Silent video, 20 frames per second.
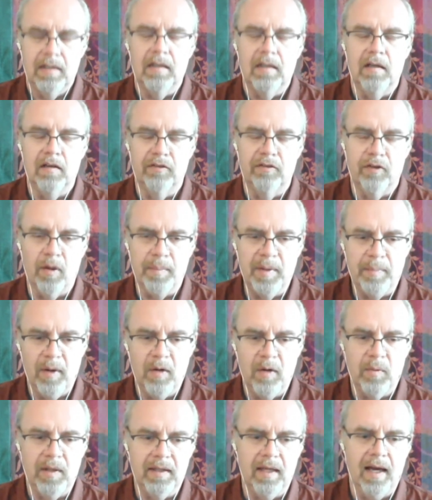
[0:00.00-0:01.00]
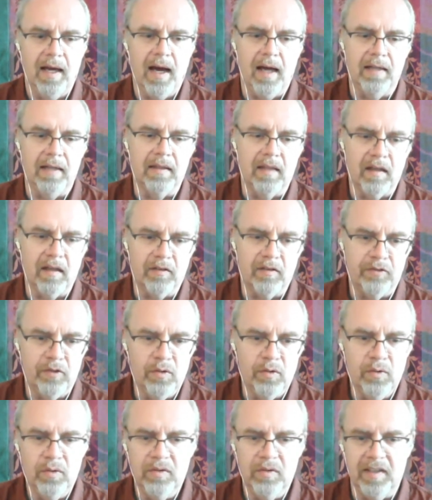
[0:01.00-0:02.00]
uh, for people when they are
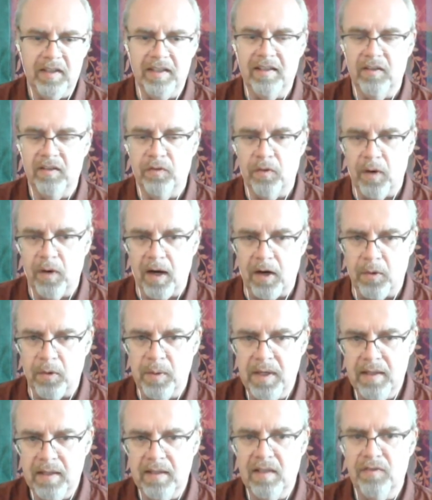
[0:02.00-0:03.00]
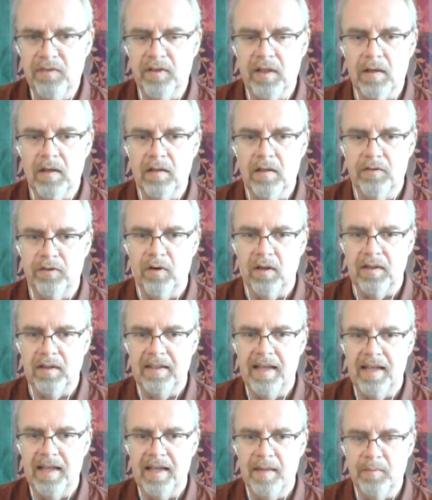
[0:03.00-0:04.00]
interviewed, it's re really difficult for
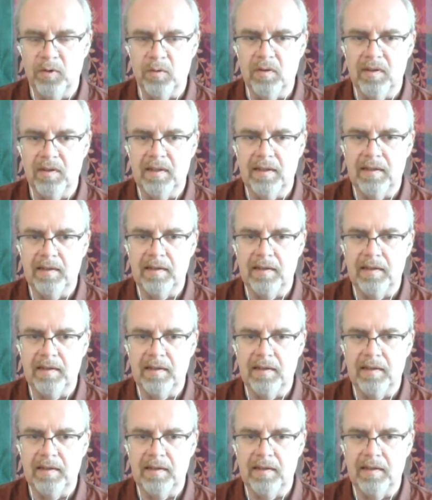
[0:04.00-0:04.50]
them to